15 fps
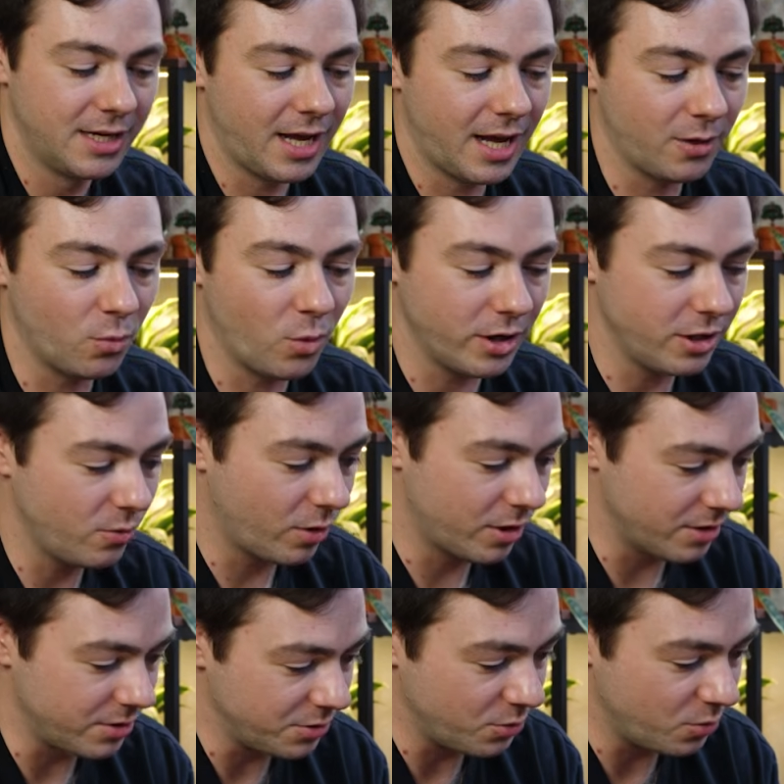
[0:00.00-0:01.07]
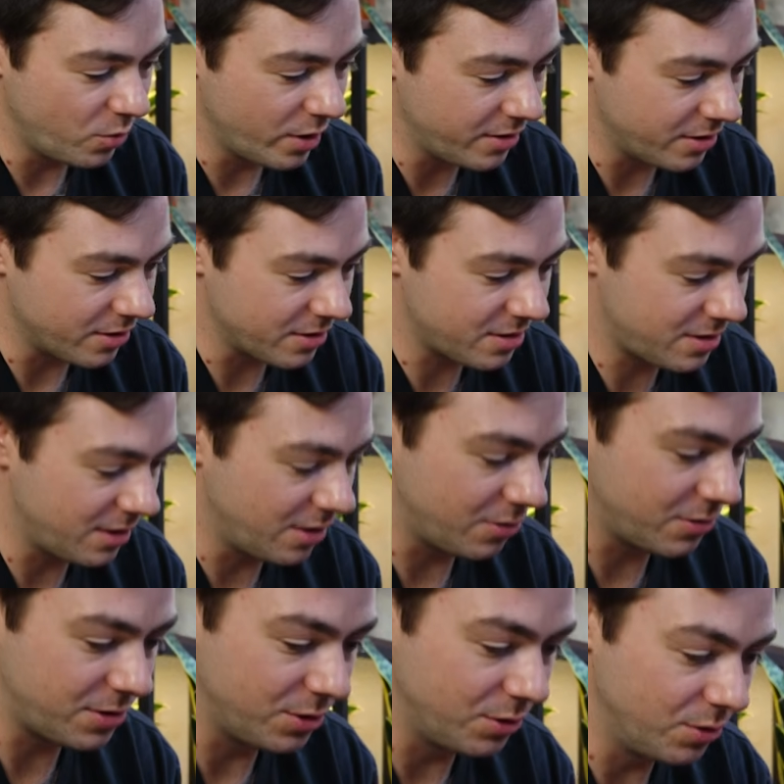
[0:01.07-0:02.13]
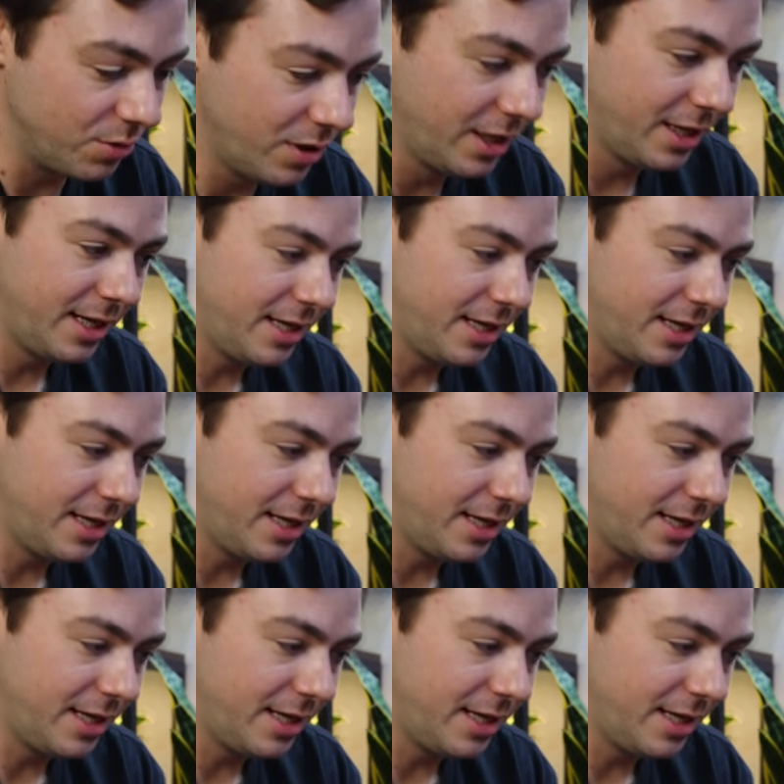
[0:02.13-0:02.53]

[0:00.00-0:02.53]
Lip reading: And what you want to do with your CO2